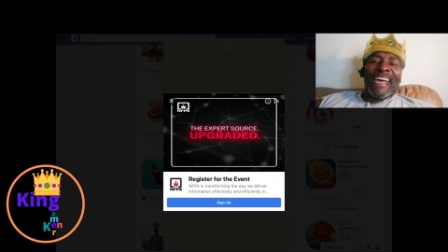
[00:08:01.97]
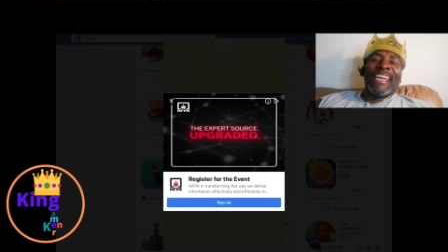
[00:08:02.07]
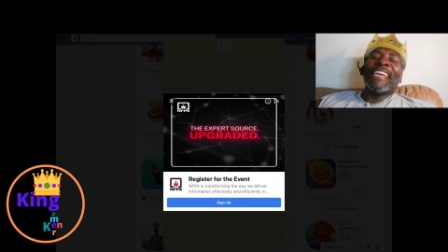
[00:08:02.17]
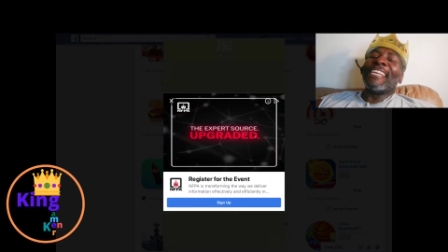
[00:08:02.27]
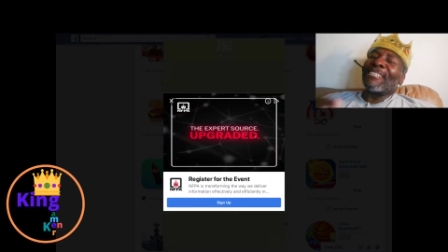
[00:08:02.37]

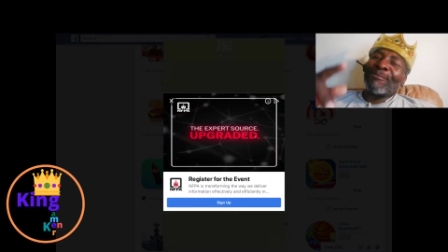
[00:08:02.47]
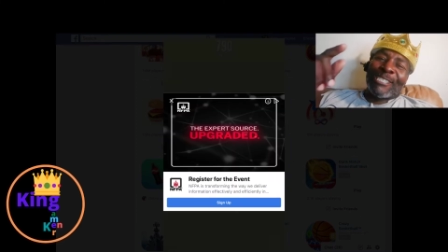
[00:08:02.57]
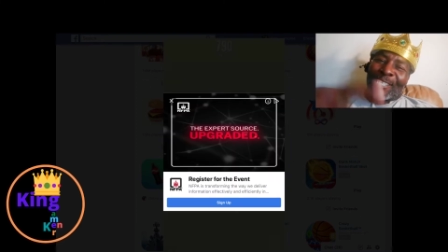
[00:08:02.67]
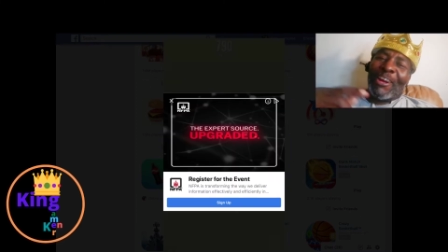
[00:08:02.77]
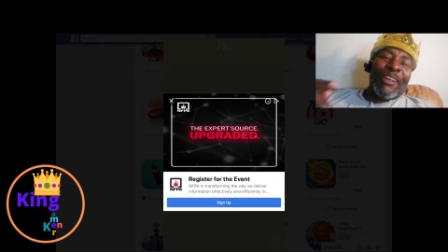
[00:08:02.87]
I need some
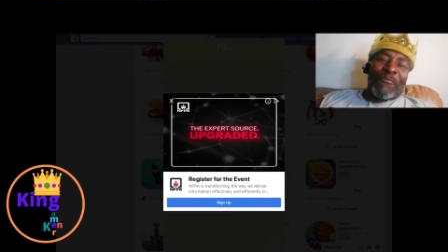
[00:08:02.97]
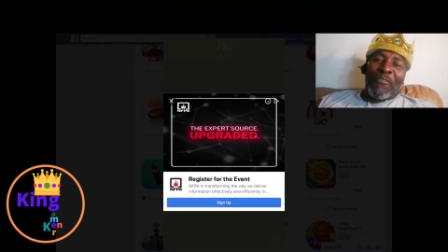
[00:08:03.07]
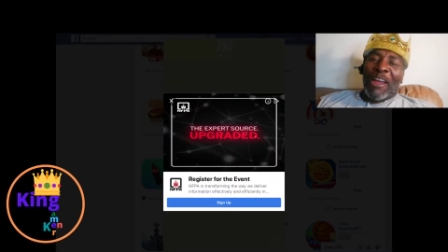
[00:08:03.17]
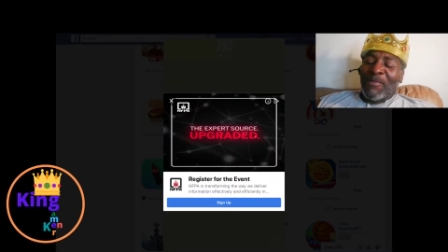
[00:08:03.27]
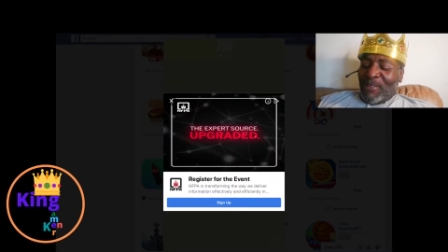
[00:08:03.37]
strength
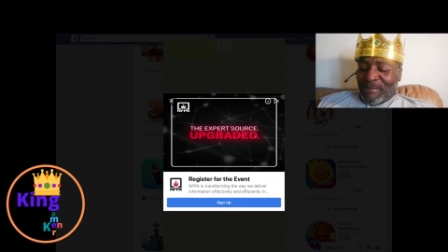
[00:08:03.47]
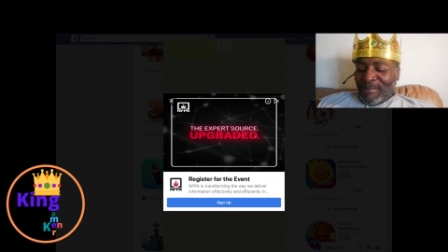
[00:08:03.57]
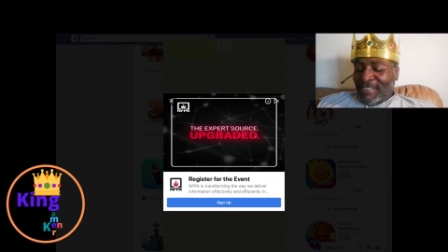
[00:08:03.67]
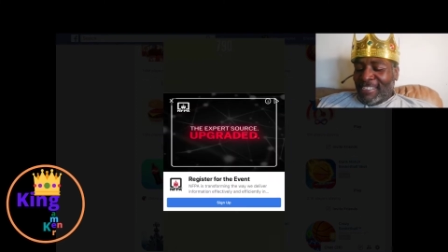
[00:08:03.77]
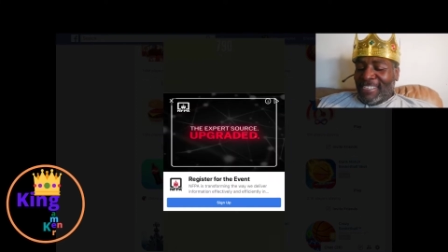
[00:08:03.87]
from you.
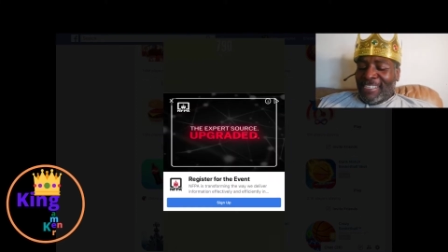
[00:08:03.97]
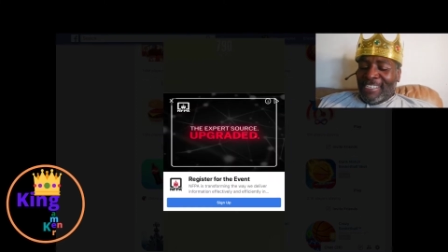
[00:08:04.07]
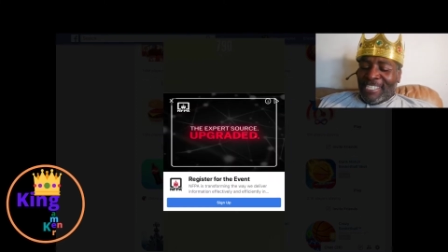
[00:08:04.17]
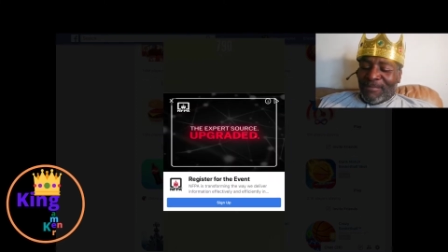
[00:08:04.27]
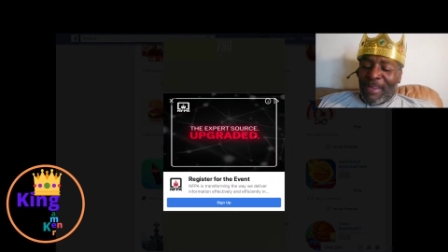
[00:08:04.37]

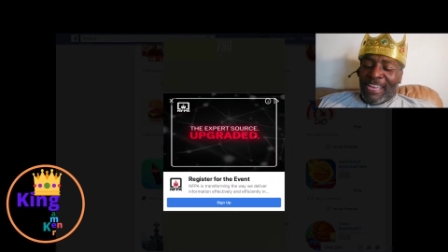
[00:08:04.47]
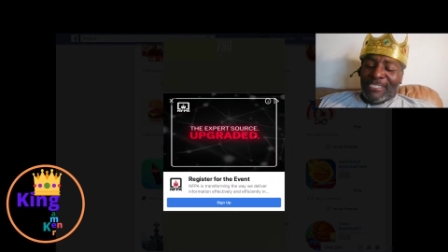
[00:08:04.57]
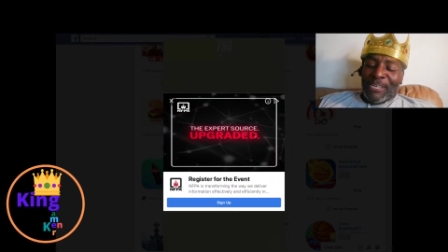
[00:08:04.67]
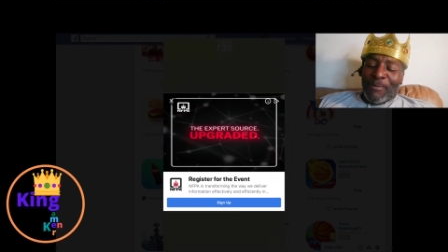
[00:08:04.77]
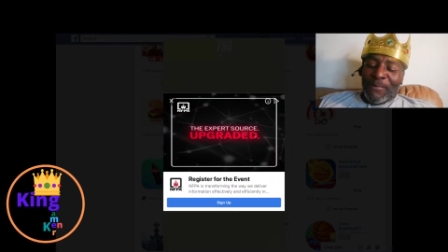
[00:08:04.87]
Smash,
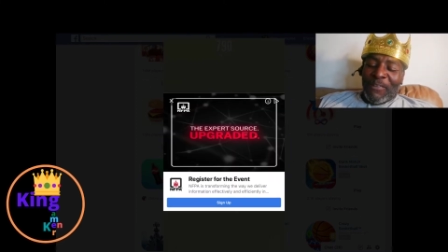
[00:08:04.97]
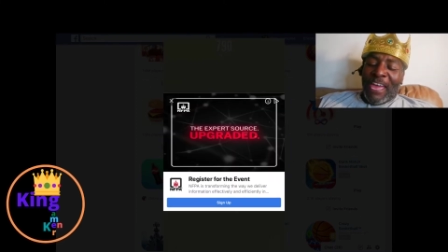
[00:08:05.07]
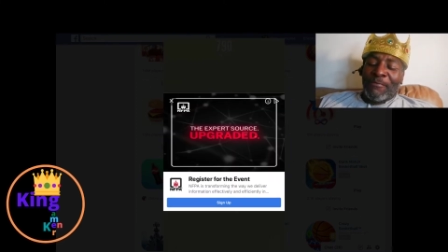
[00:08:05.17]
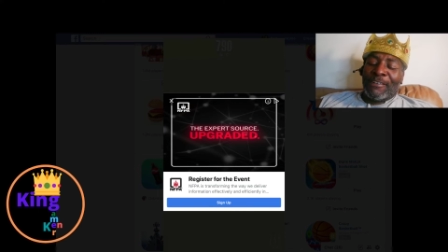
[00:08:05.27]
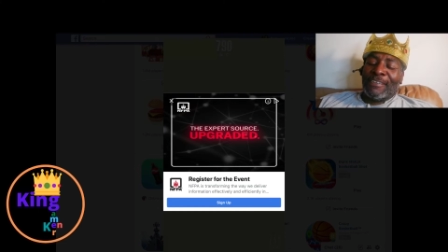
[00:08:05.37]
do me a favor